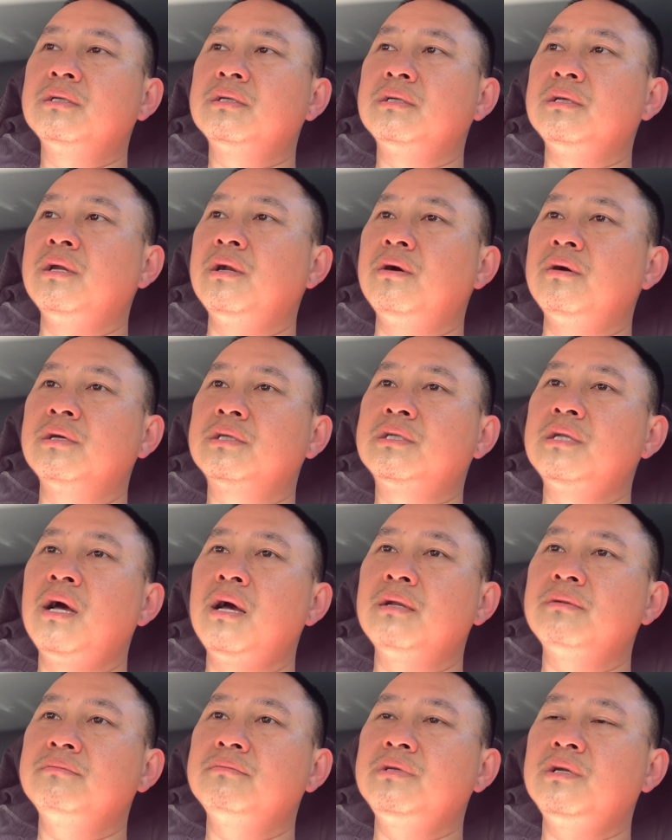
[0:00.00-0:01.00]
you know, it's
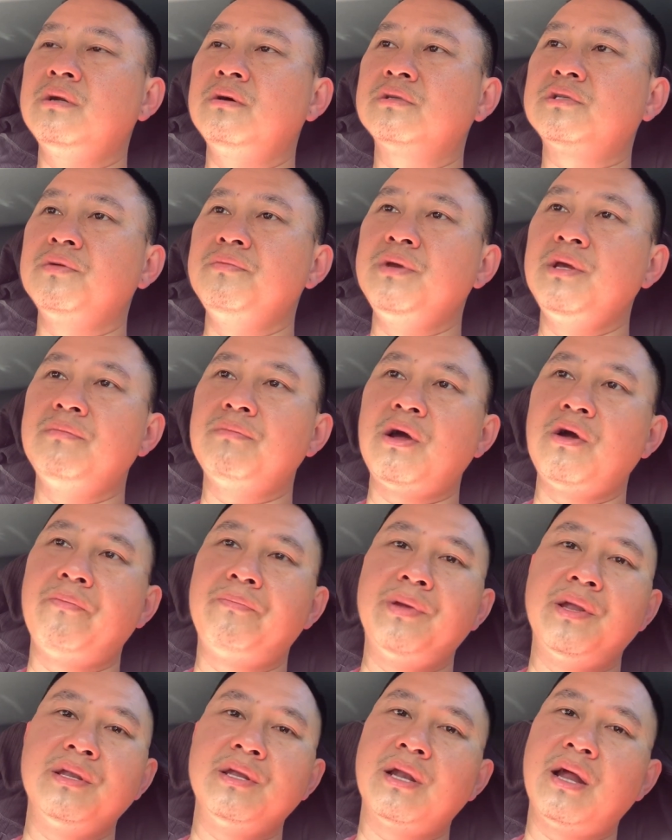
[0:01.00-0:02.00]
not, you know, to me, in my
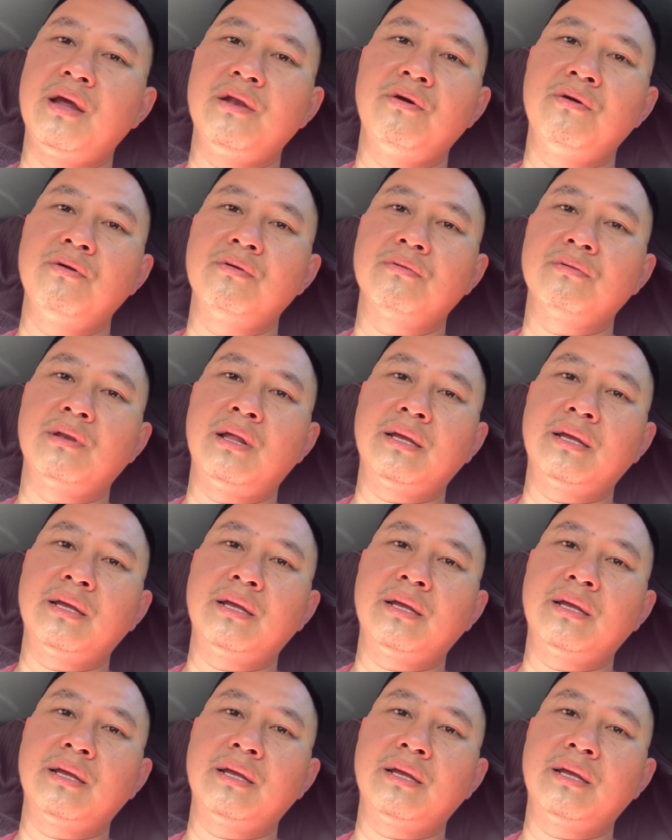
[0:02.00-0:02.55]
opinion, I don't,